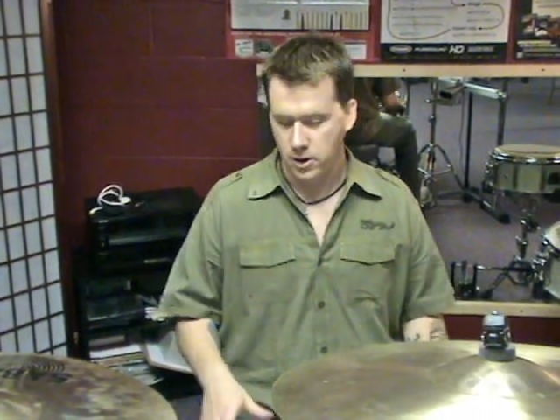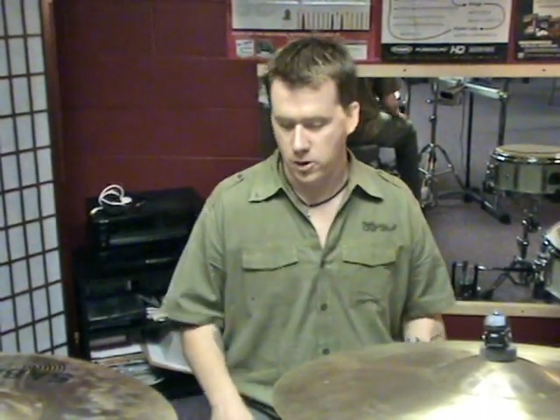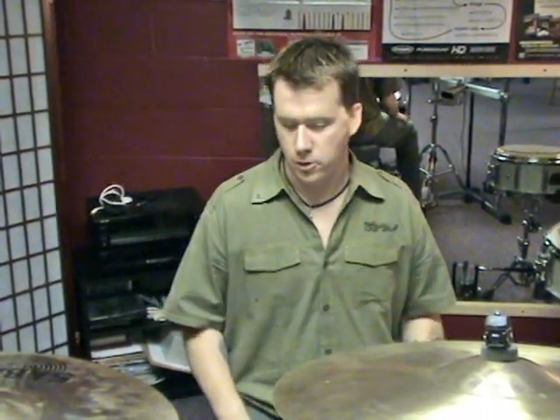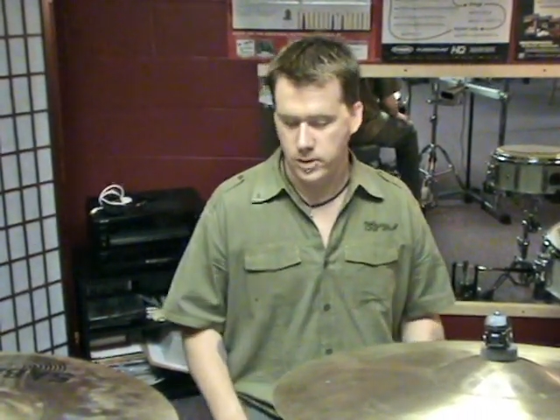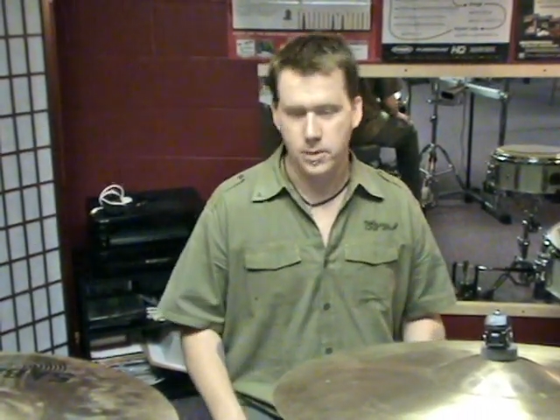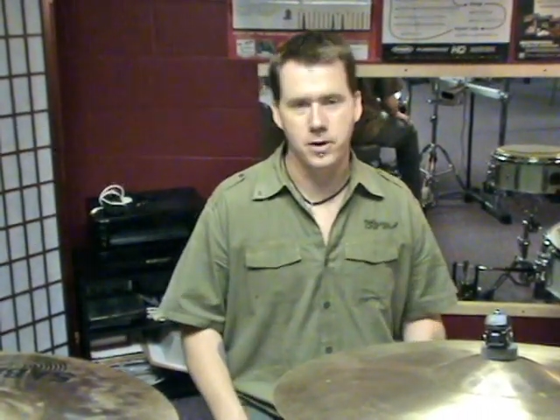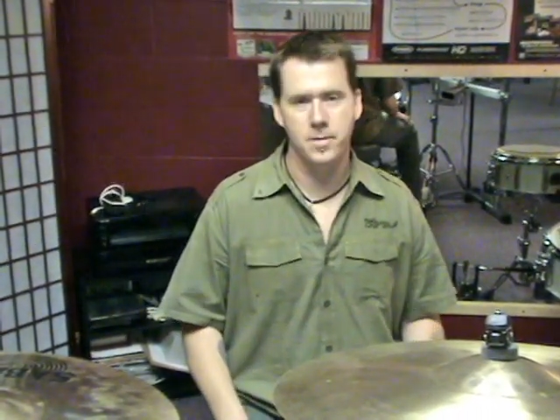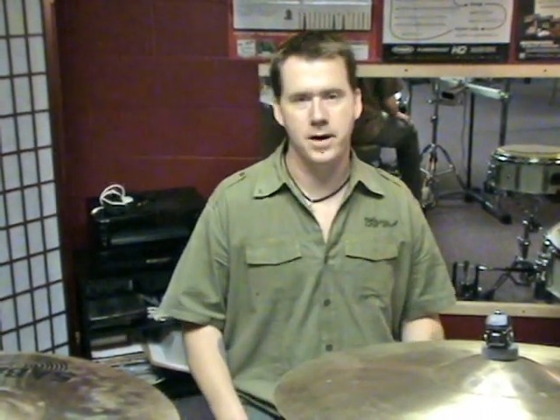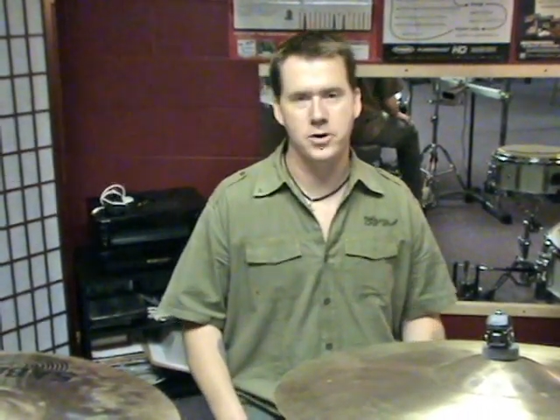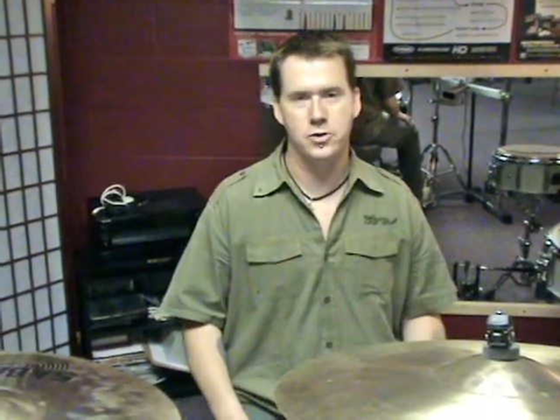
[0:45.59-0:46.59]
you really want to
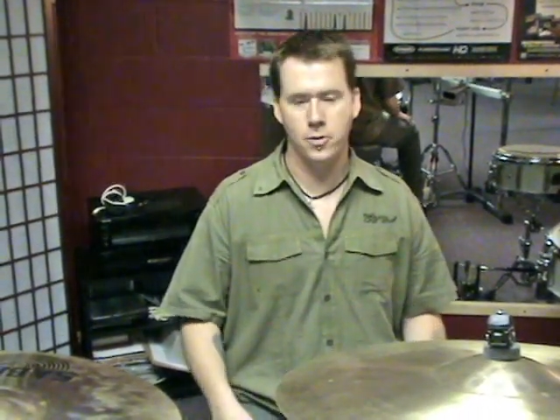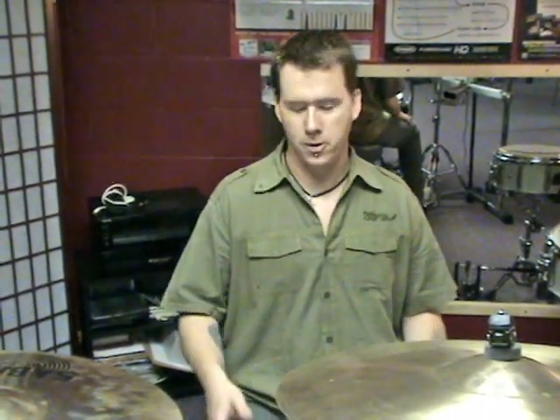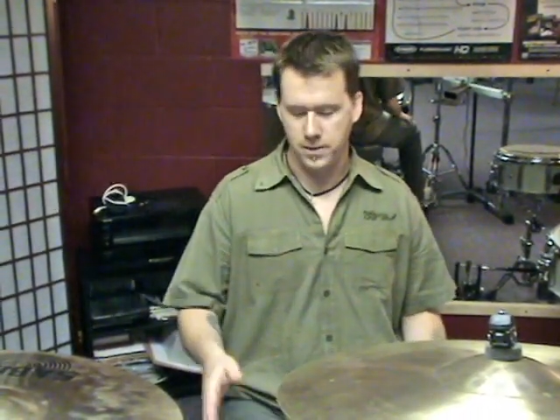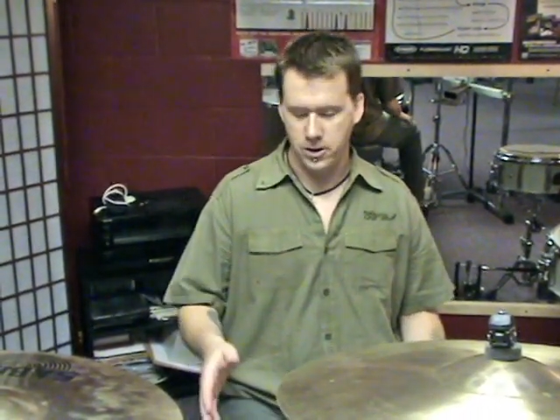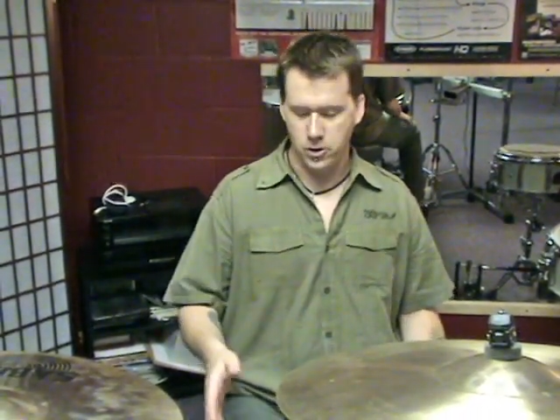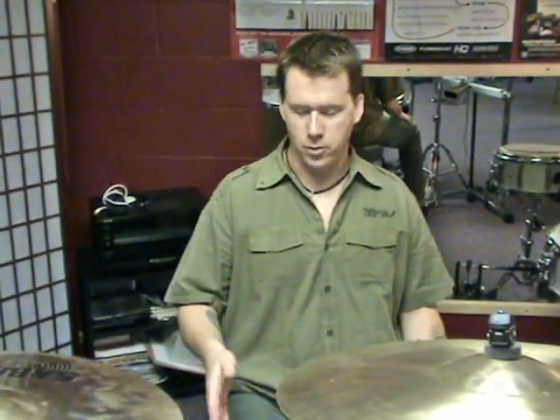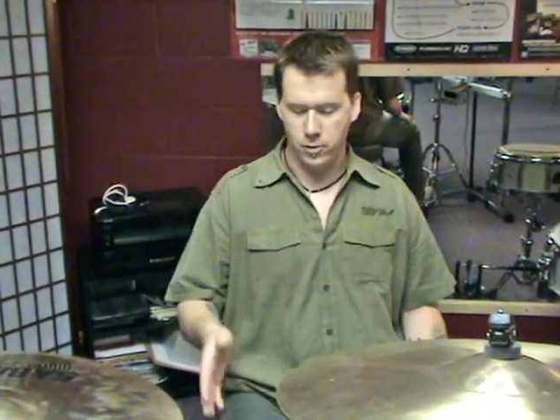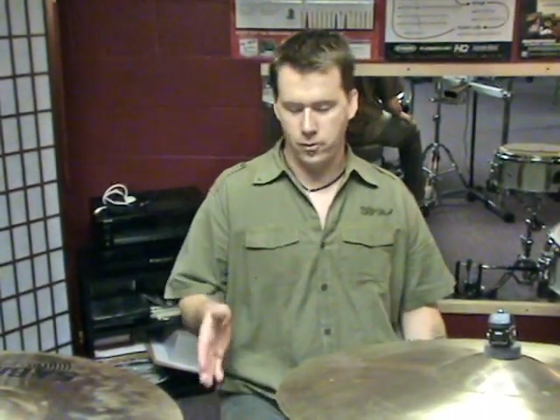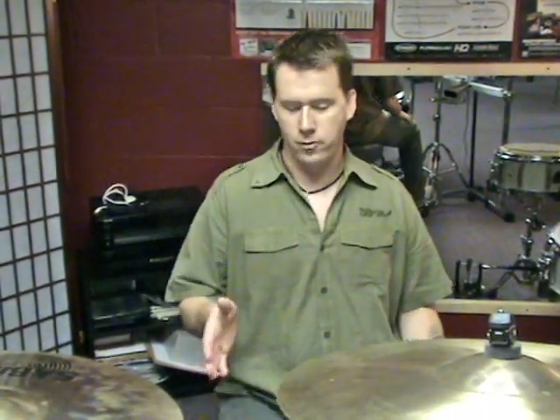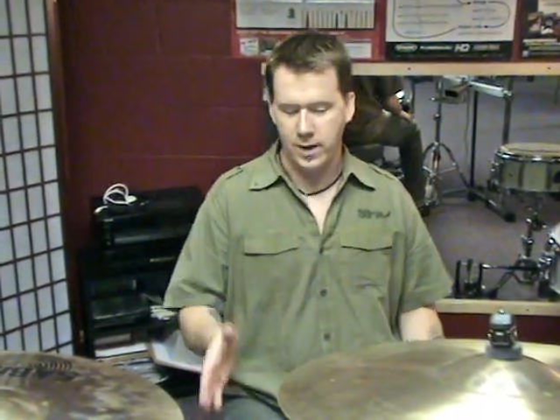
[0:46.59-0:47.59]
make sure that your
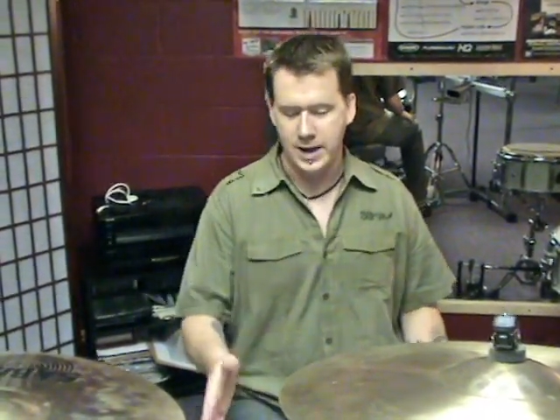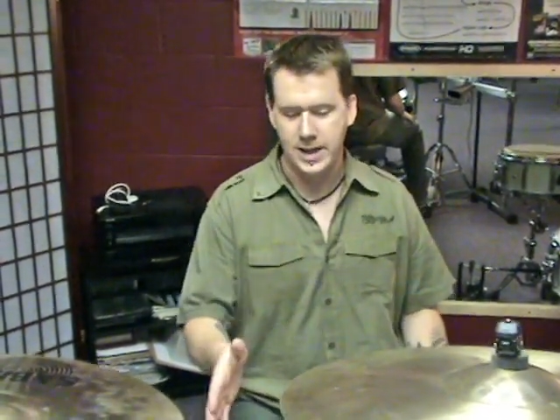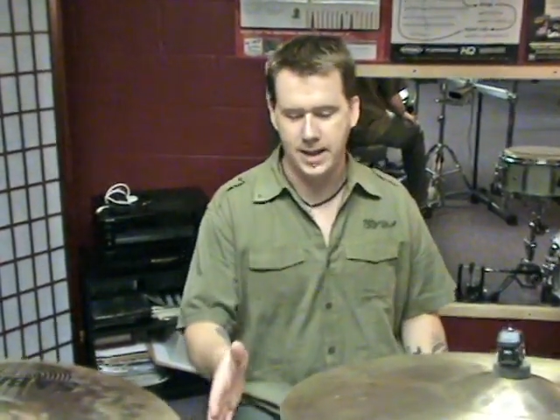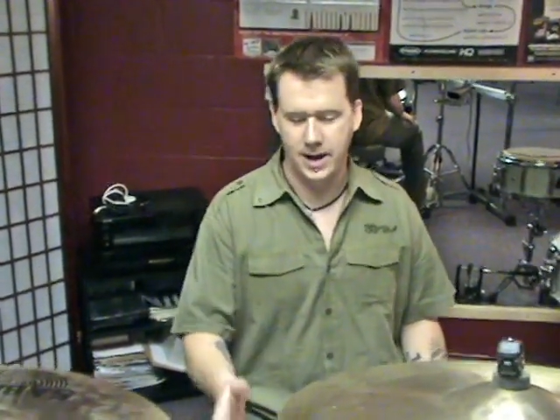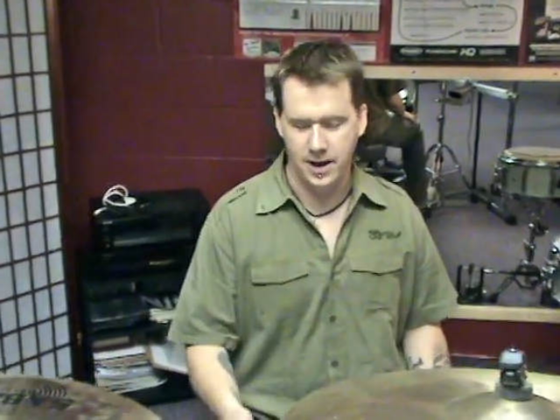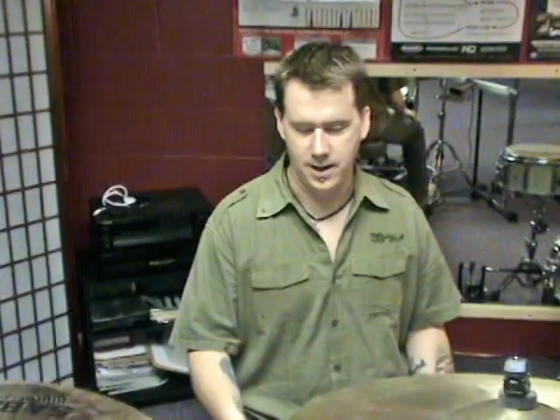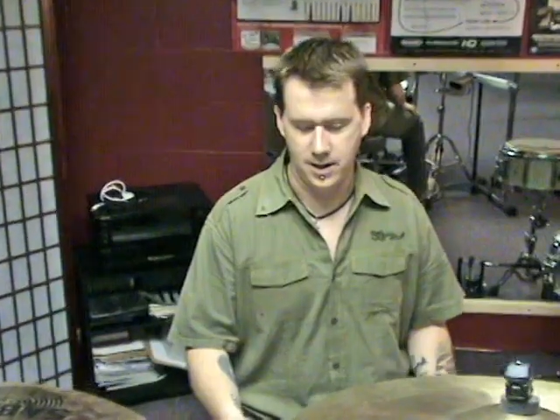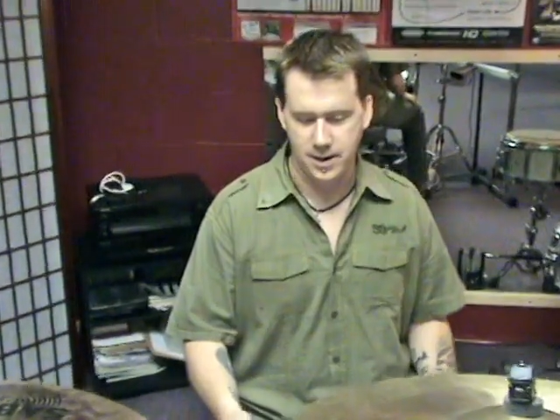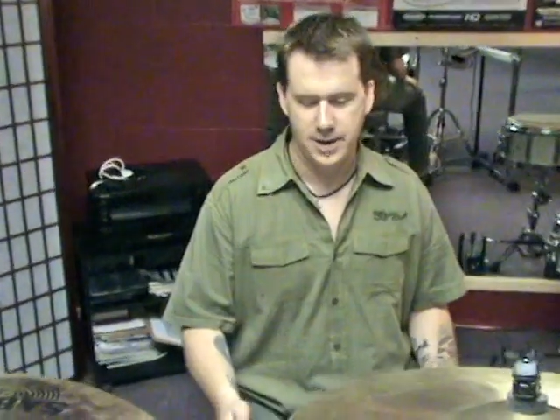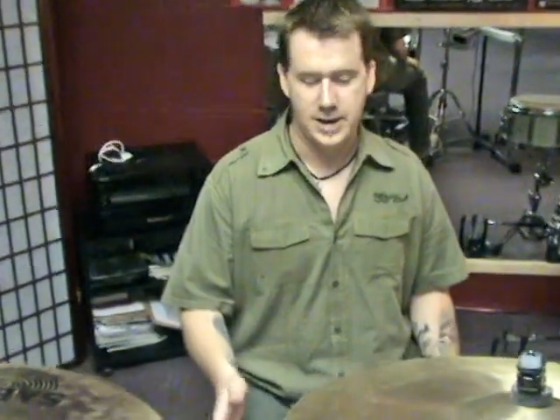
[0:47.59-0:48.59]
right leg
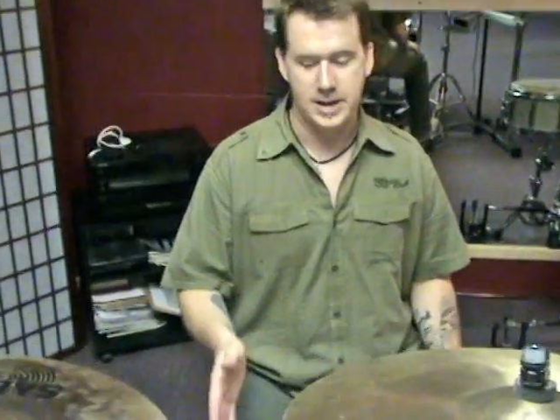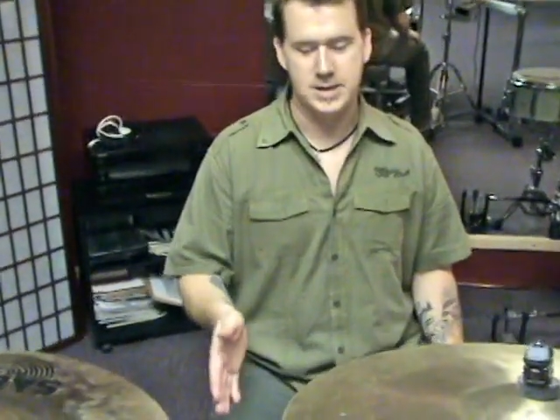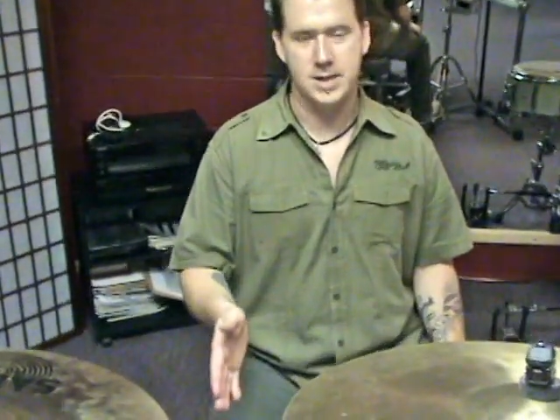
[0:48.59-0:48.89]
is